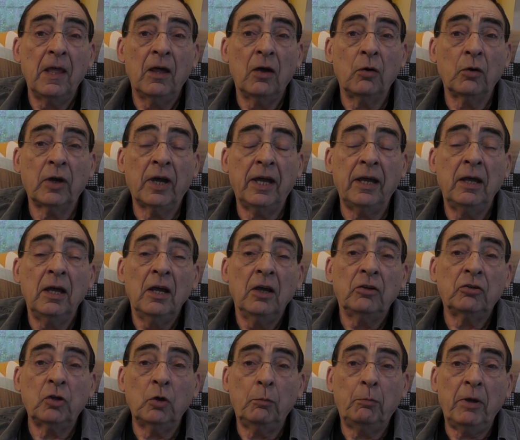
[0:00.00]
Okay,
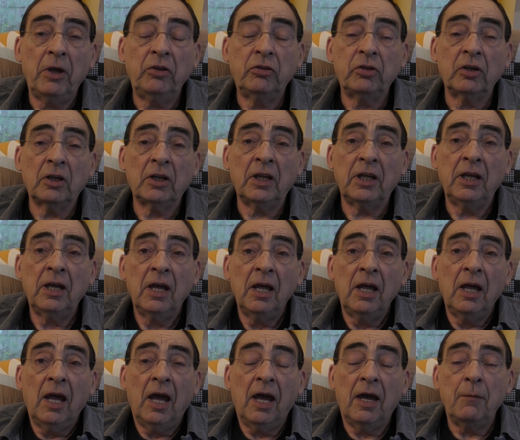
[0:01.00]
so basically,
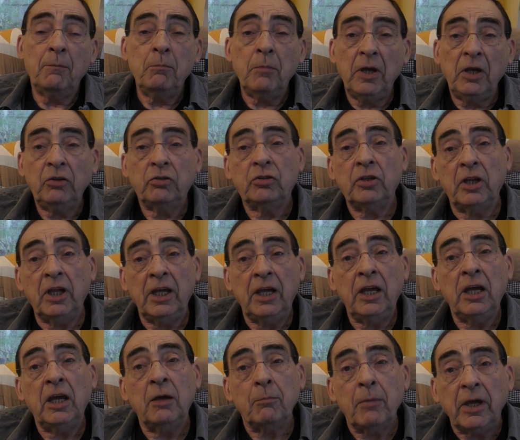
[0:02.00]
uh, me sitting
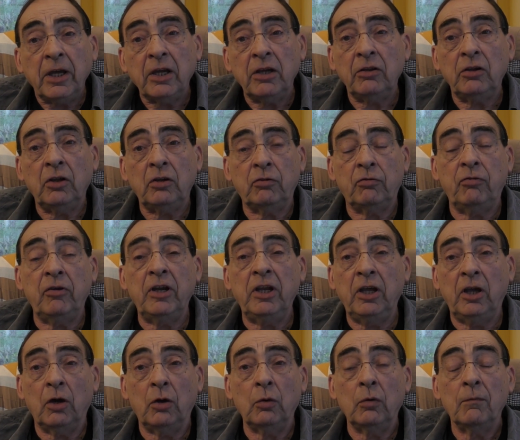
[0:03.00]
here making this
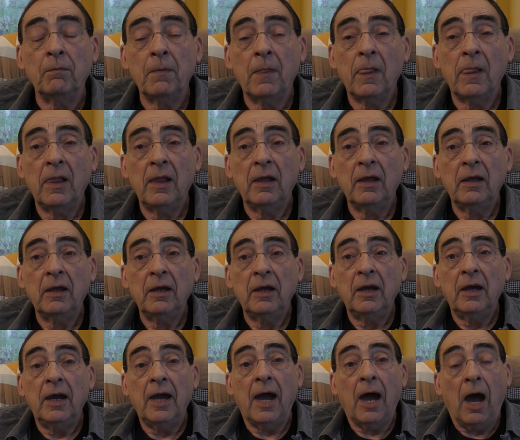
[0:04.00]
video,
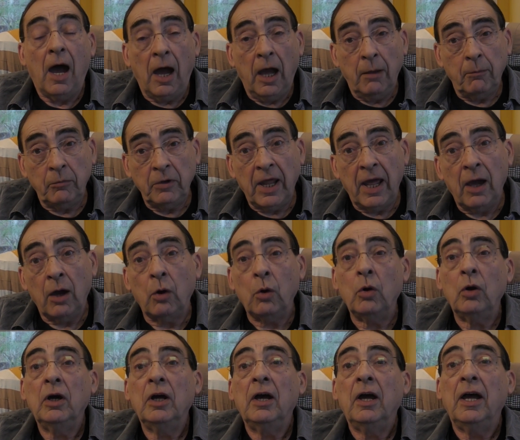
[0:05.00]
I'm
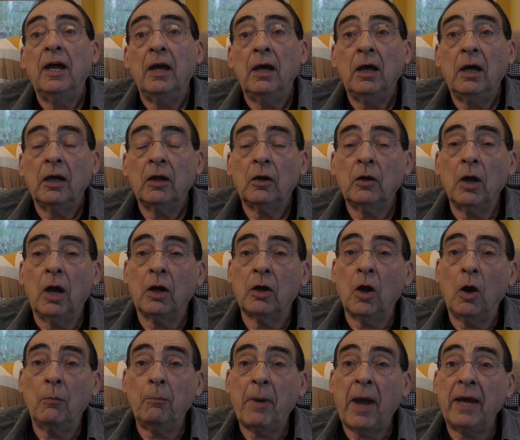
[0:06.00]
now a
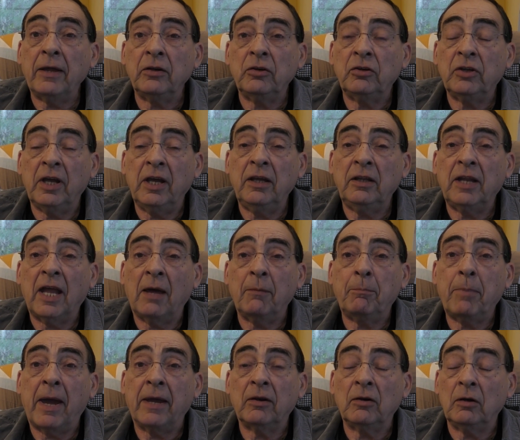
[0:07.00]
combatant in
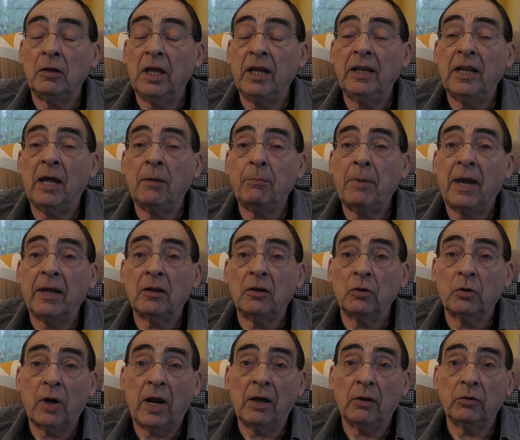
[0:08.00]
that battle, in that
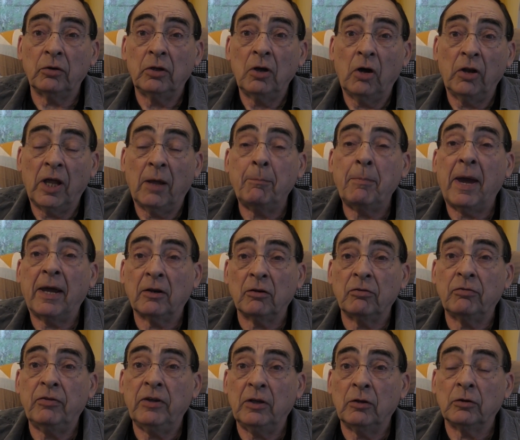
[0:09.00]
battleground, on that
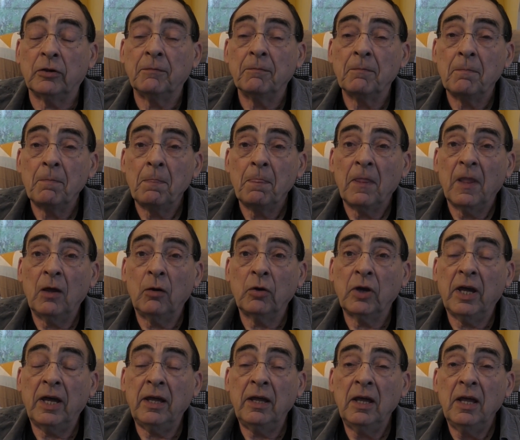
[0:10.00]
battlefield.
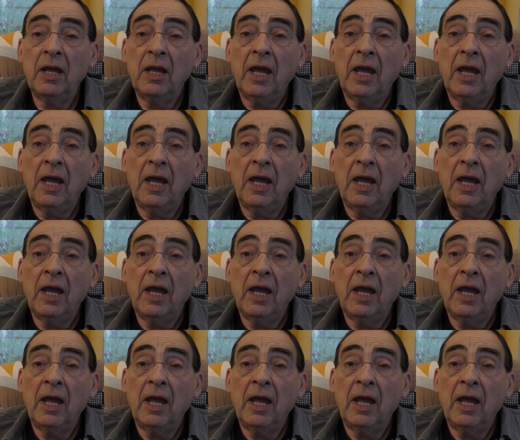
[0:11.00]
Okay?